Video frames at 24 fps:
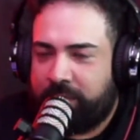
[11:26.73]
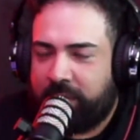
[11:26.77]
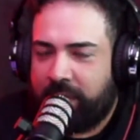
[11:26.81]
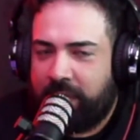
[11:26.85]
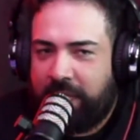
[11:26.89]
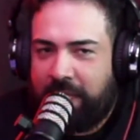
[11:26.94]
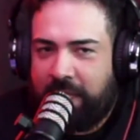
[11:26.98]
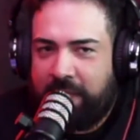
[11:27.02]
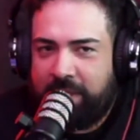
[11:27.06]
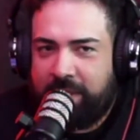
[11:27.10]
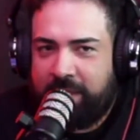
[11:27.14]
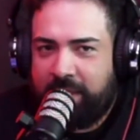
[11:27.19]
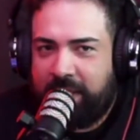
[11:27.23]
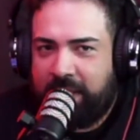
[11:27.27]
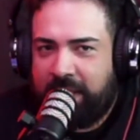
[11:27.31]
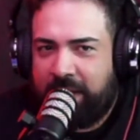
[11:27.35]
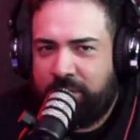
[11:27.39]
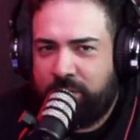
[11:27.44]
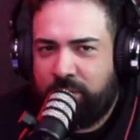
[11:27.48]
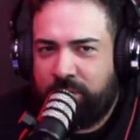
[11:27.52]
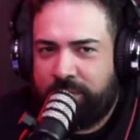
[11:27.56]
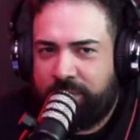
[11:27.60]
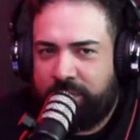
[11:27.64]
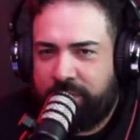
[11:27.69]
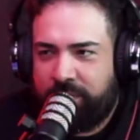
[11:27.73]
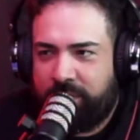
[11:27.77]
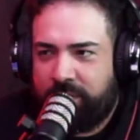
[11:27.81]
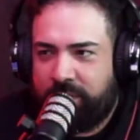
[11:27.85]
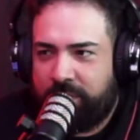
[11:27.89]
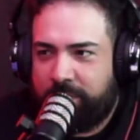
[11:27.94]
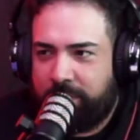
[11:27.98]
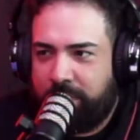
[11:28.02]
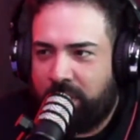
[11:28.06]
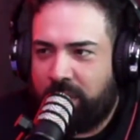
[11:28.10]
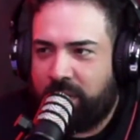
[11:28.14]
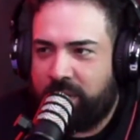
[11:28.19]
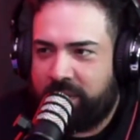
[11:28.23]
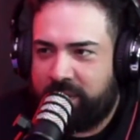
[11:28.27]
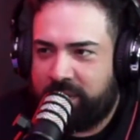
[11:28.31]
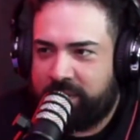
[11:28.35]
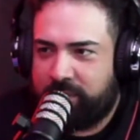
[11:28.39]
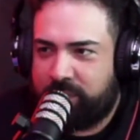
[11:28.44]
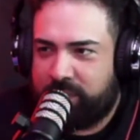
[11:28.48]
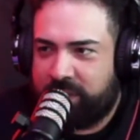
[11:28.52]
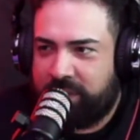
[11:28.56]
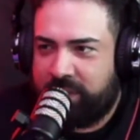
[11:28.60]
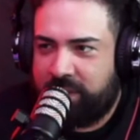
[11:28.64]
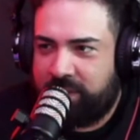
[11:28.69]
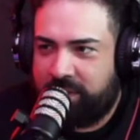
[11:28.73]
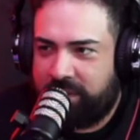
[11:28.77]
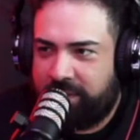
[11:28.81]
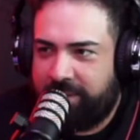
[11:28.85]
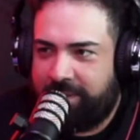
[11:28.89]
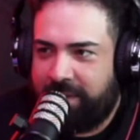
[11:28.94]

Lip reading: And then I don't know if your parties, was it the